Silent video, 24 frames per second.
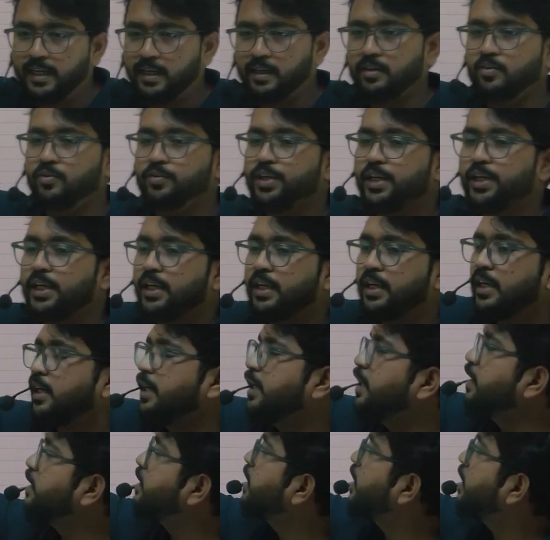Okay,
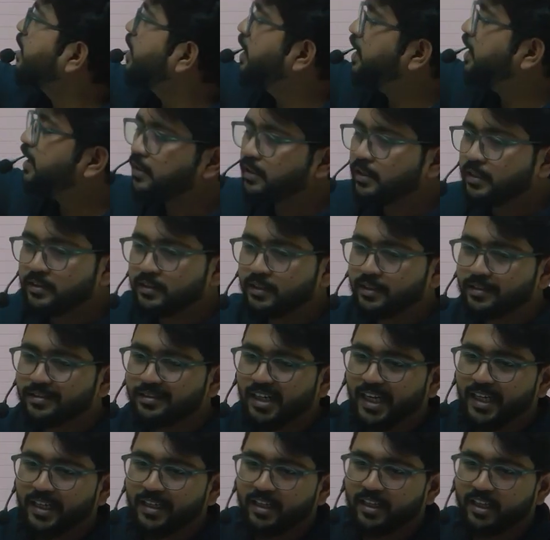in that line, just
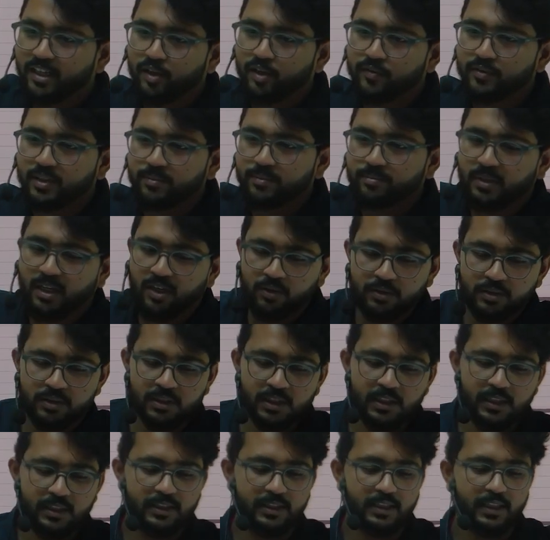right click of the mouse,
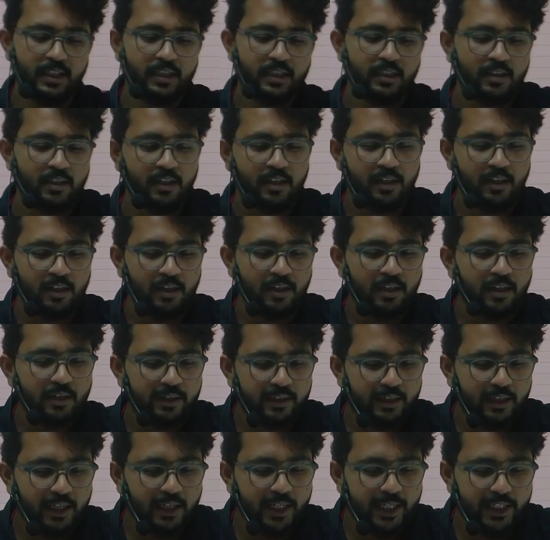then
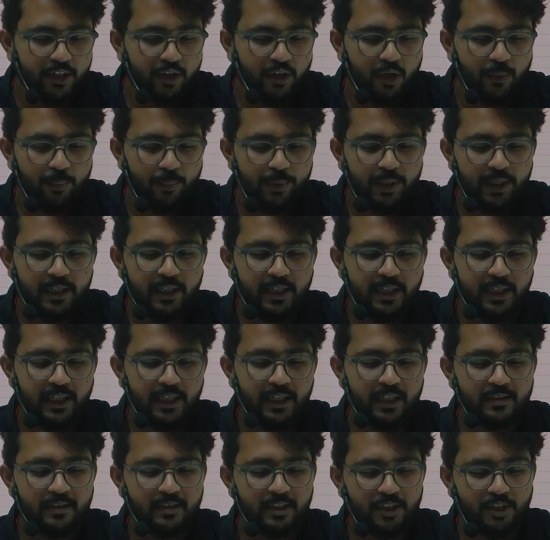cut, copy, delete,
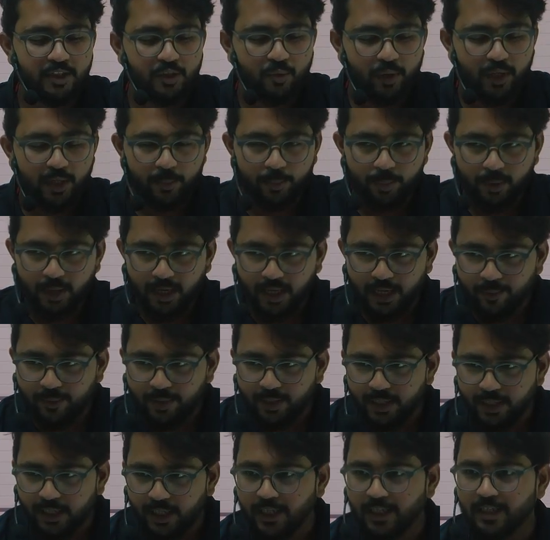insert row and primary
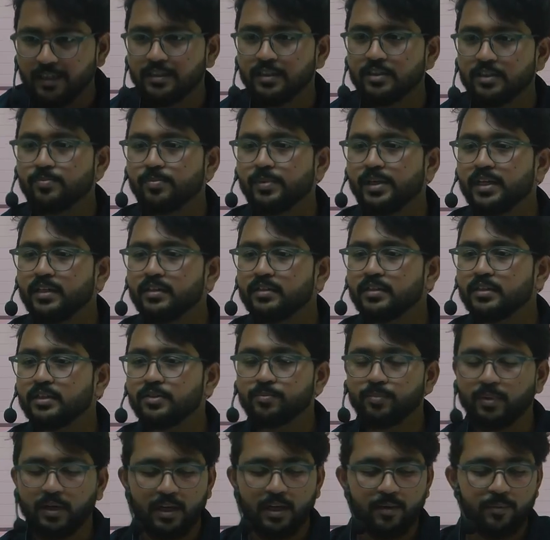key. Just make this
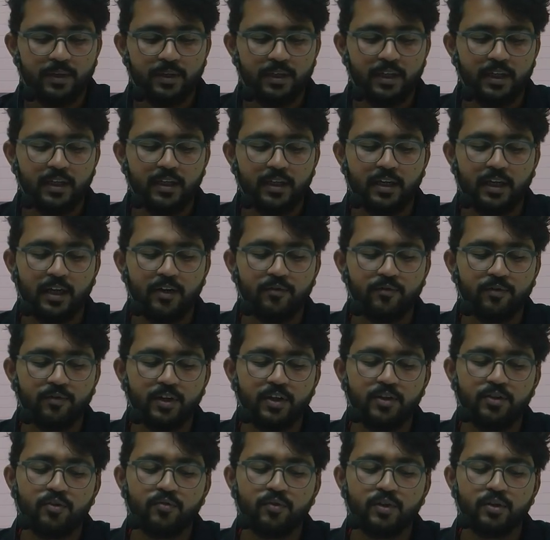primary key, and when
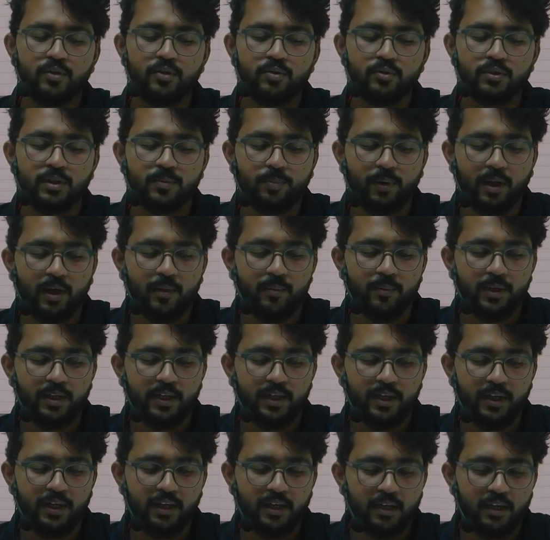you will do the primary
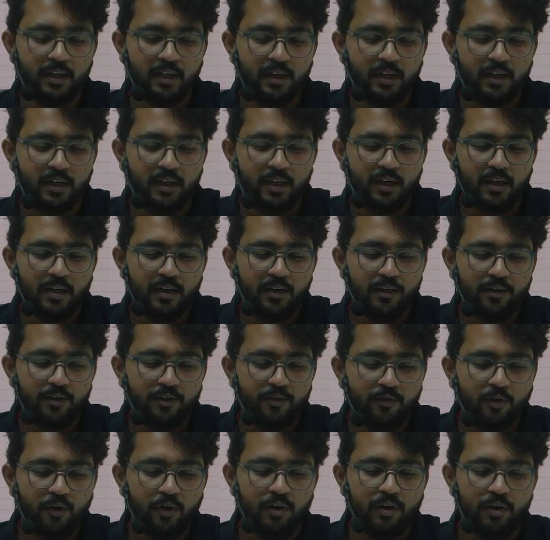key,
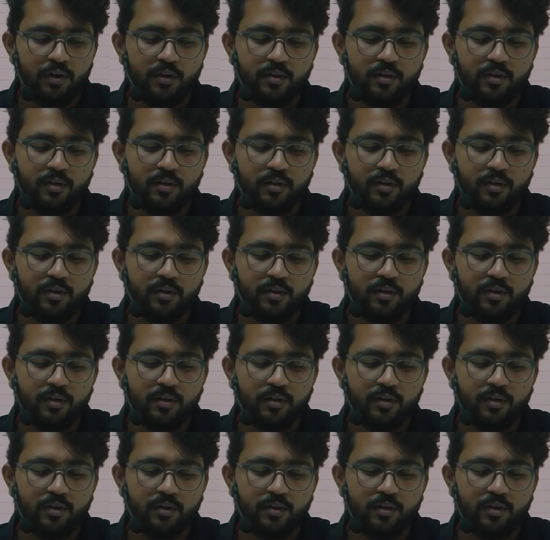what?